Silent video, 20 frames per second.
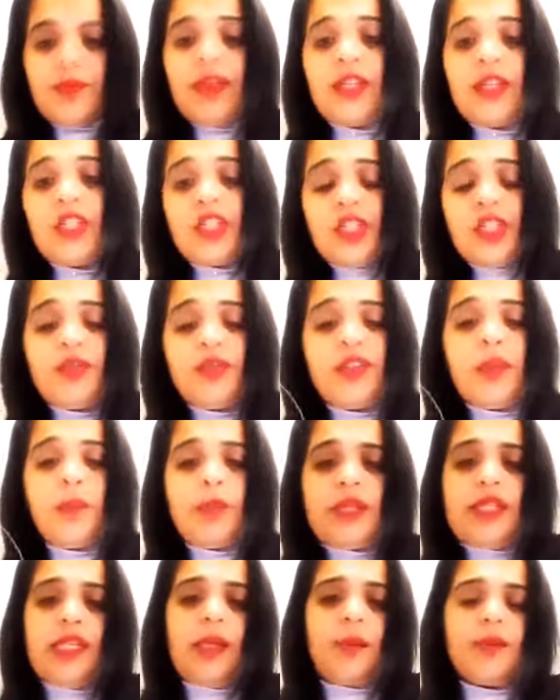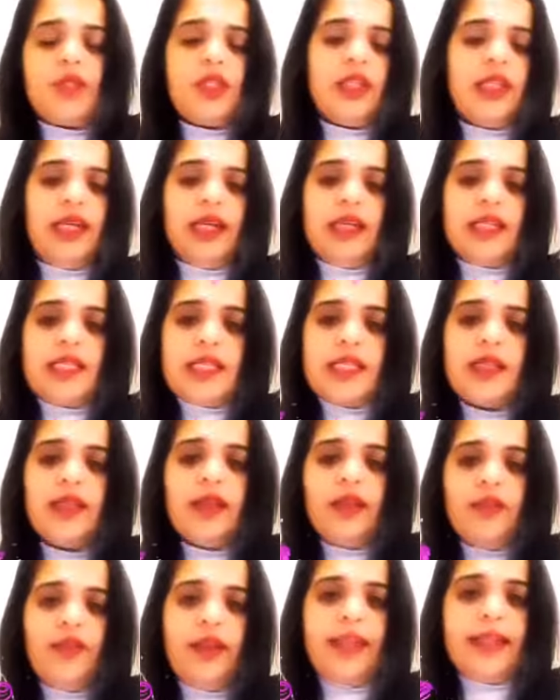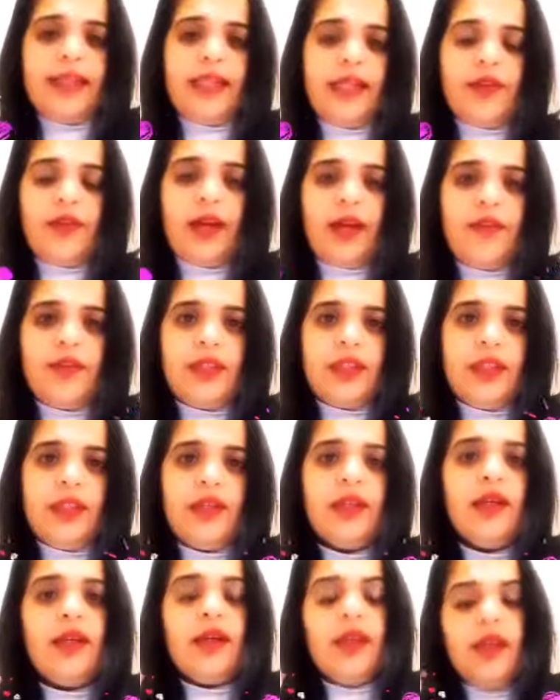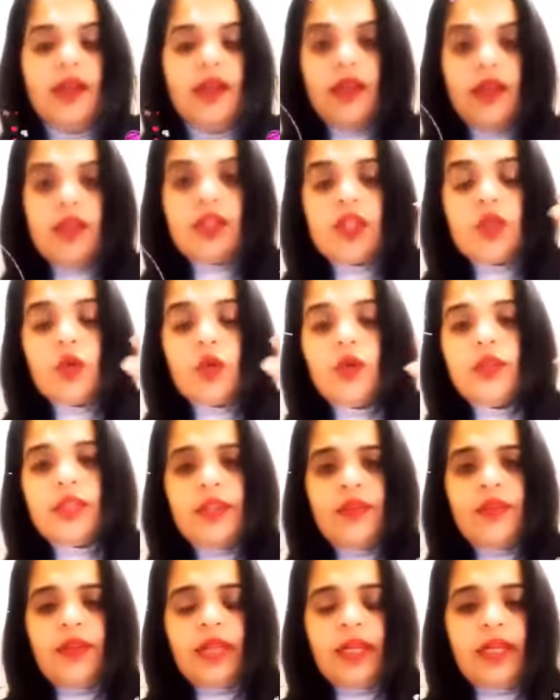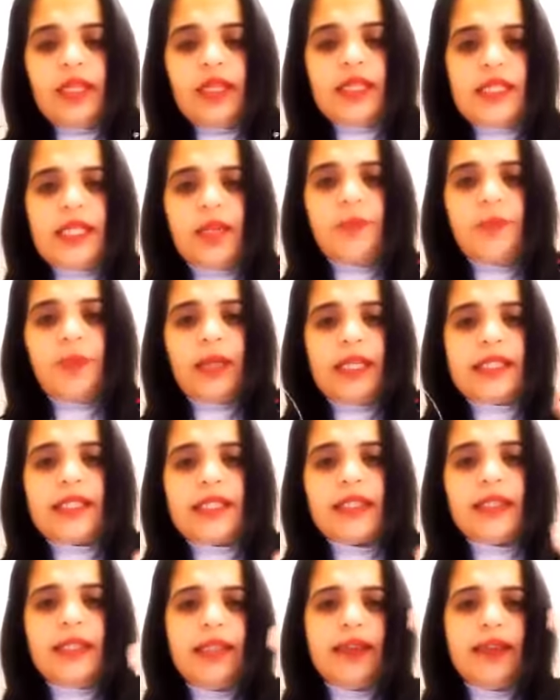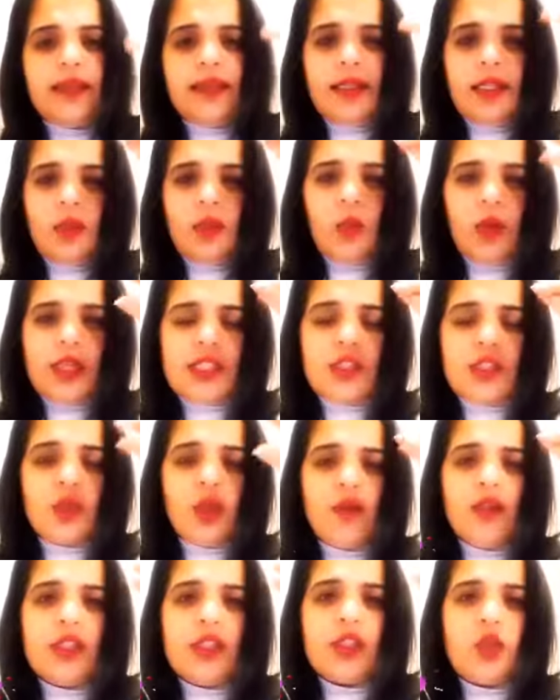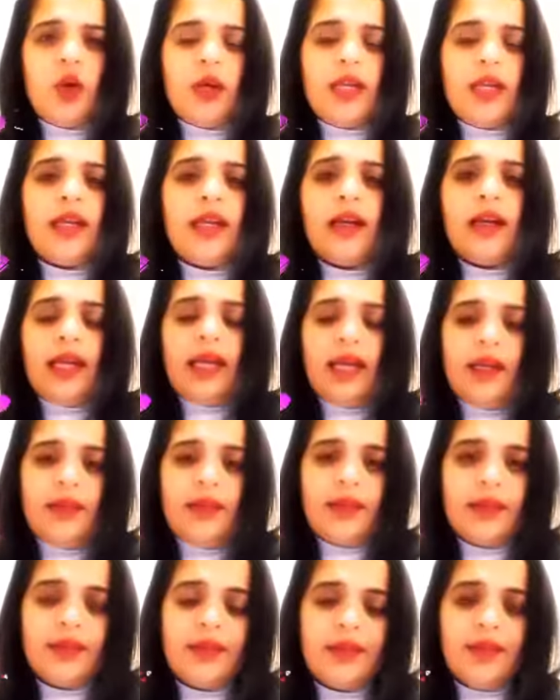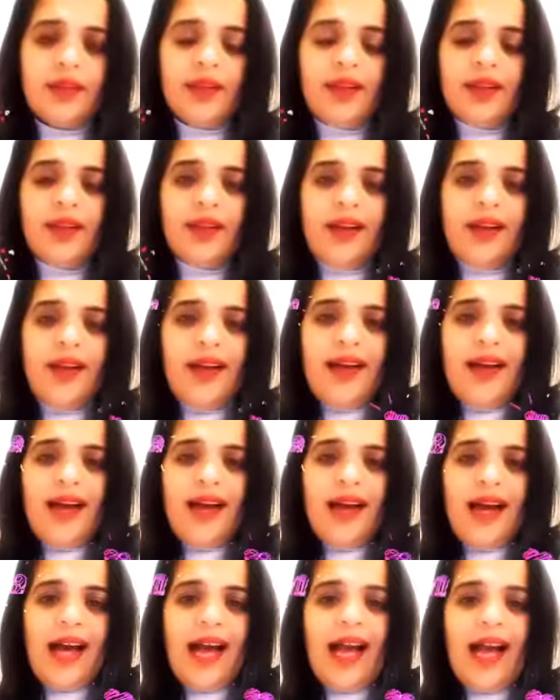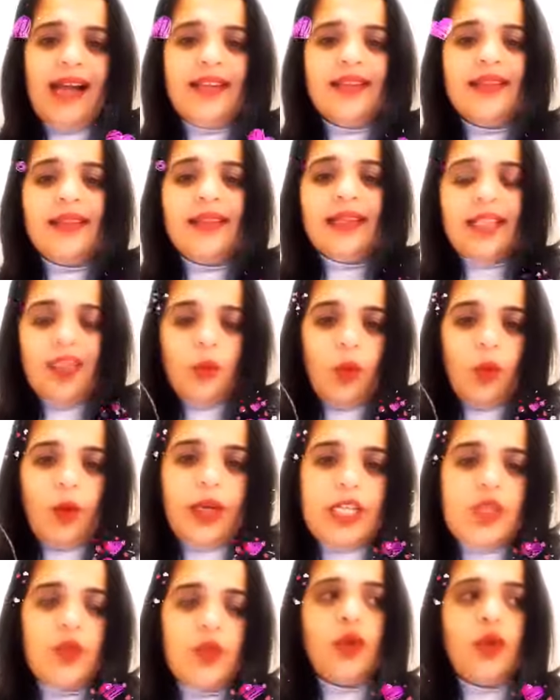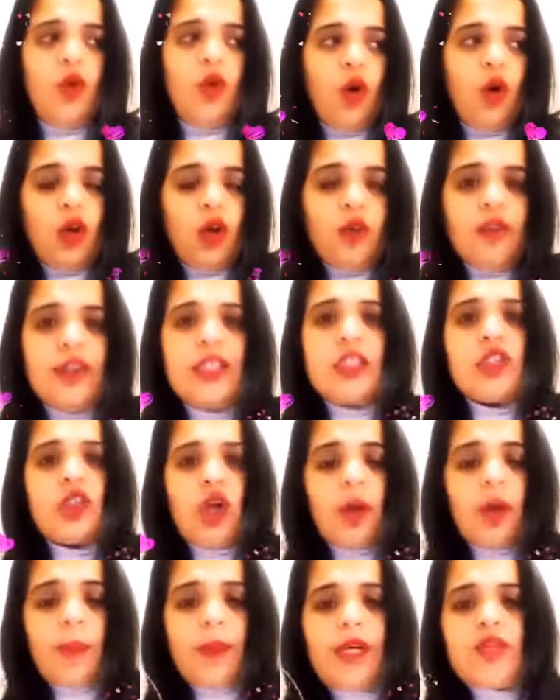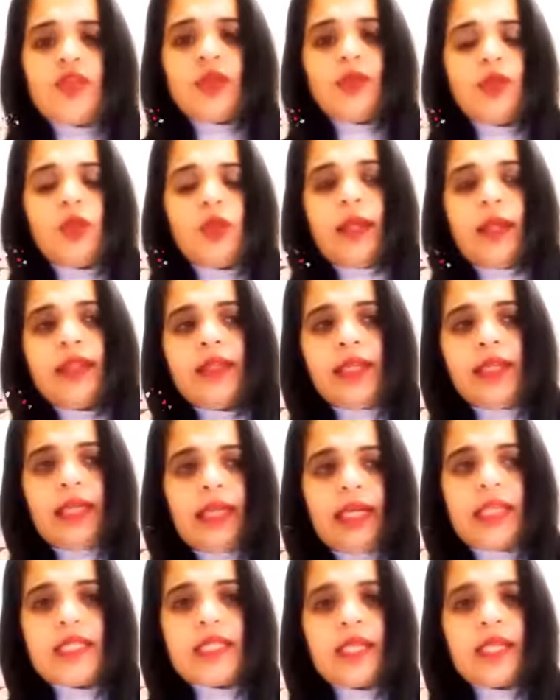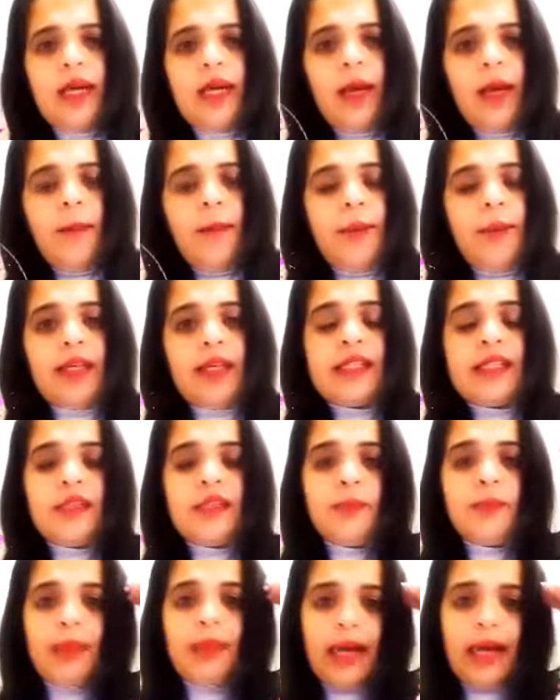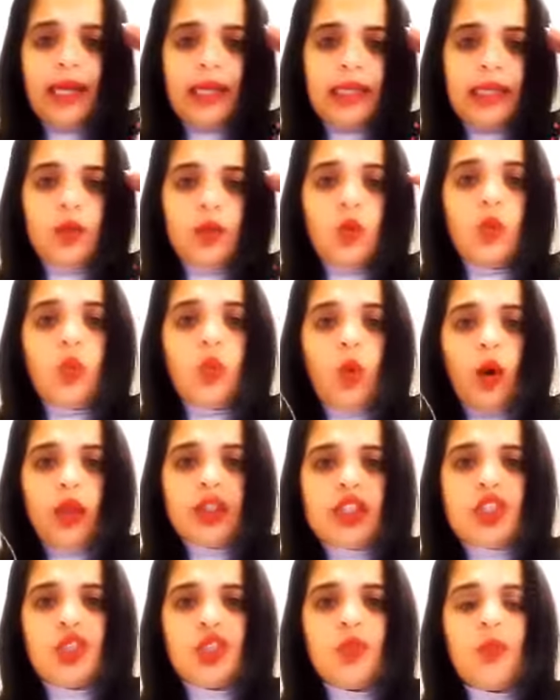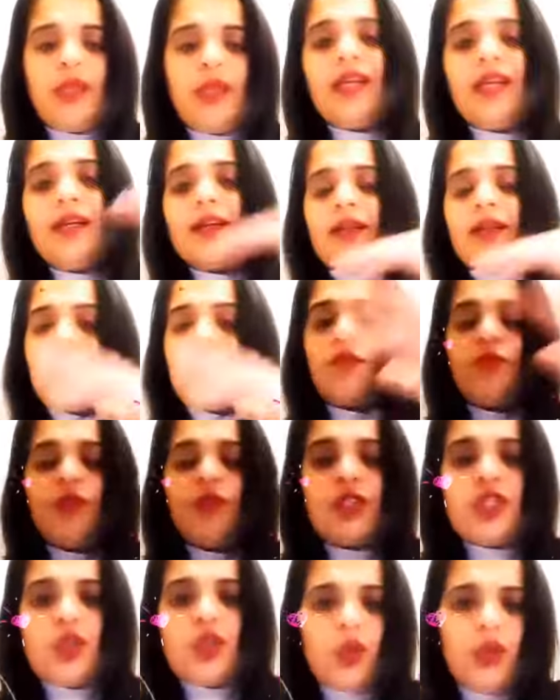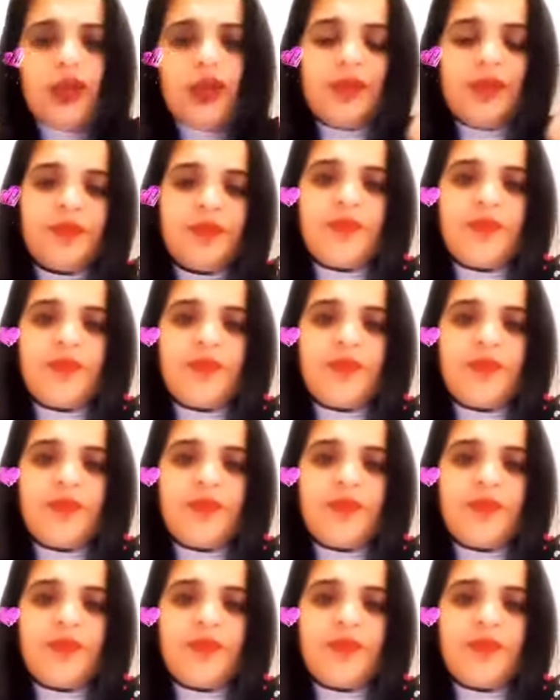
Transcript: Shift in perception, yes, fate like gravity. So the thing is that basically the little voice is always talking in our head and the little voice will always stop us from doing things because the mind wants to be in a comfort zone.